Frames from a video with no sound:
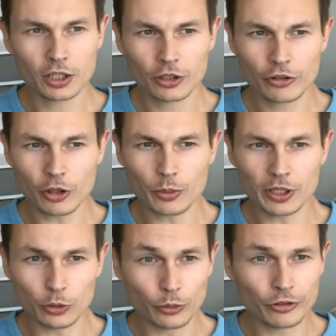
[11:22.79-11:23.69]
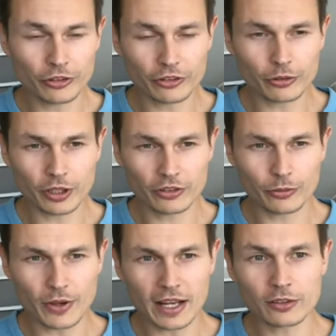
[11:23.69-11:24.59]
So it loses its
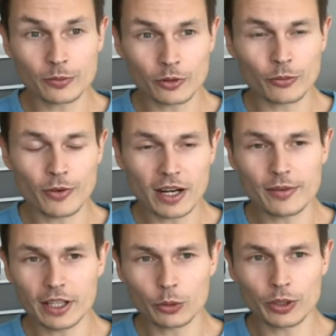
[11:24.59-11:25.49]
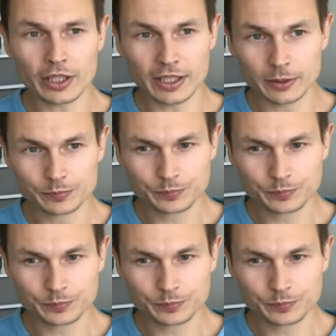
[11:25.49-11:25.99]
effectiveness very, very quickly,